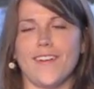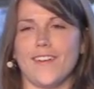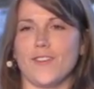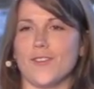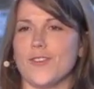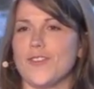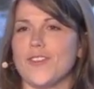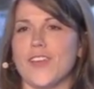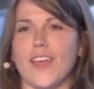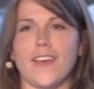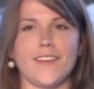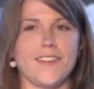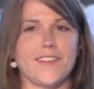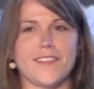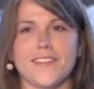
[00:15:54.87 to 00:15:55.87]

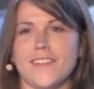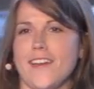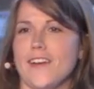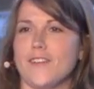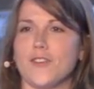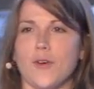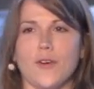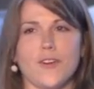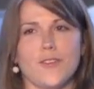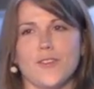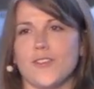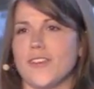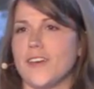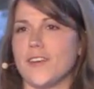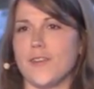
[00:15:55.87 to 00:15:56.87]
understand
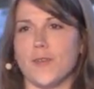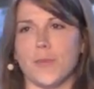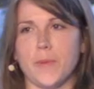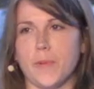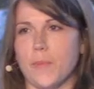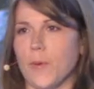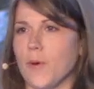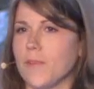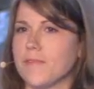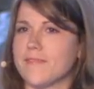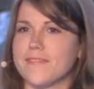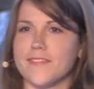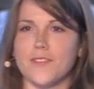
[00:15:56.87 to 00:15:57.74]
other people,